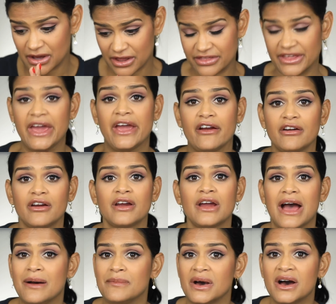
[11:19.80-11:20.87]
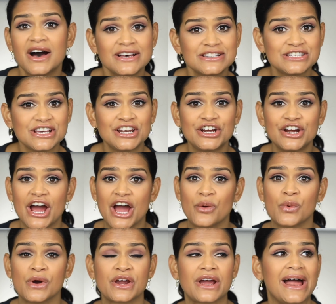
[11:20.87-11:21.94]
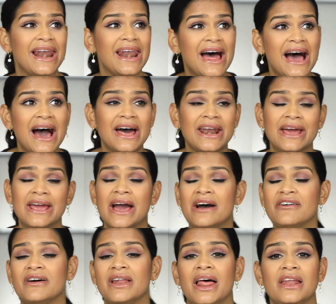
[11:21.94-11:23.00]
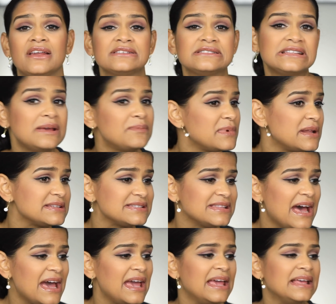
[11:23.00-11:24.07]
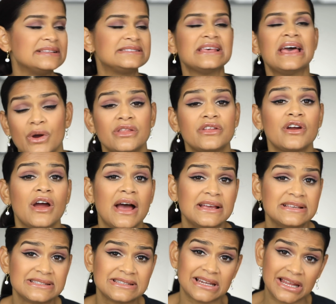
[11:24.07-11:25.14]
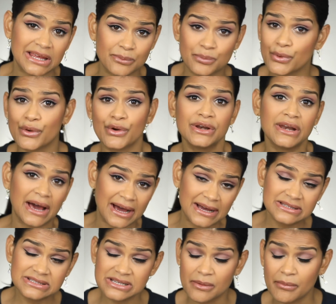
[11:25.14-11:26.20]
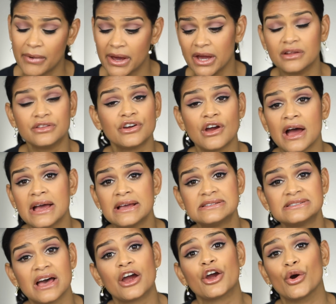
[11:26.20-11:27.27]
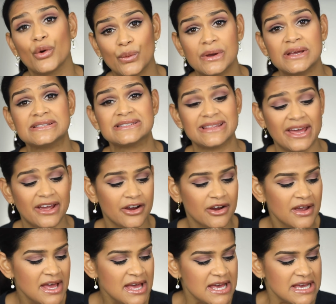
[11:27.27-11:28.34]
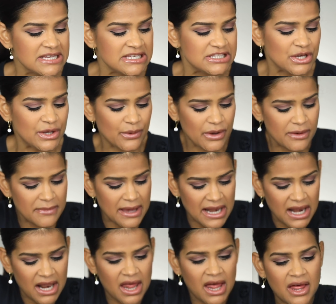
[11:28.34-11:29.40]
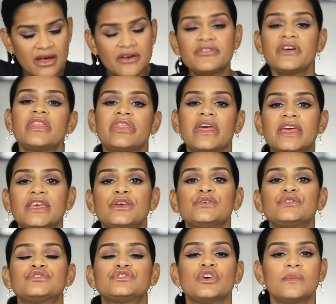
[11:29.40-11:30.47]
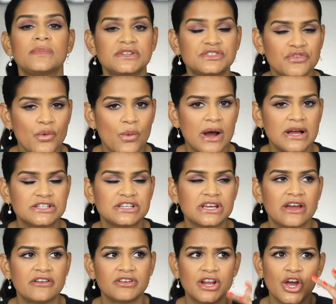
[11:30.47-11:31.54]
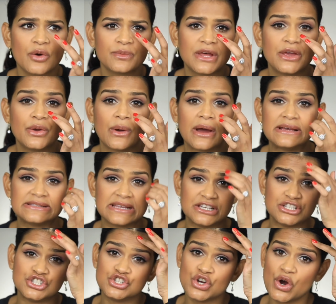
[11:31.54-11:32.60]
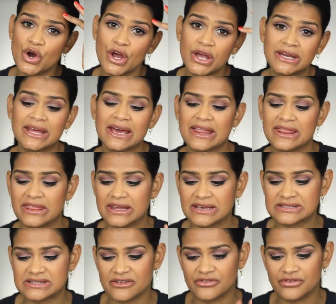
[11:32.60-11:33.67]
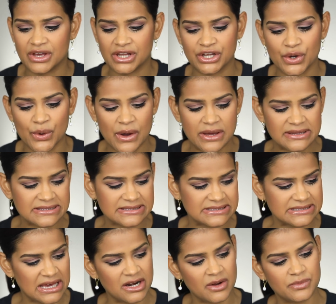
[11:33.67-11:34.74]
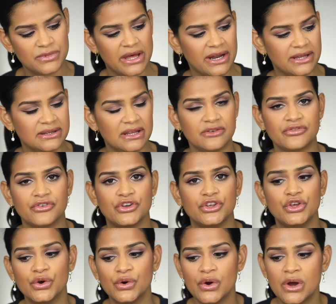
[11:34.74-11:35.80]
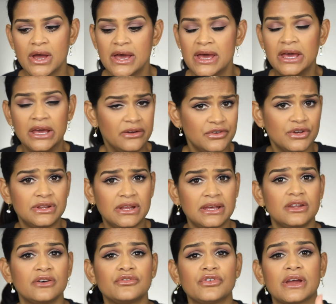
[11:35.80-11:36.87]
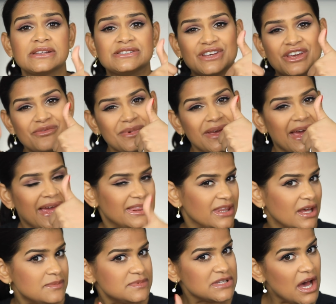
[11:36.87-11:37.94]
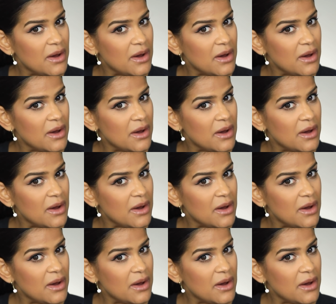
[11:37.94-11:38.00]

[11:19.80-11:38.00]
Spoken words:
there. I'm a hustler, I work a lot, I have a lot of sleepless nights. Whether I sleep or not, my under eyes are always there. So anyway, my love, thank you so much for watching. I really hope that you guys enjoyed this video and the setup that I did for you. If you did, don't forget to give me a thumbs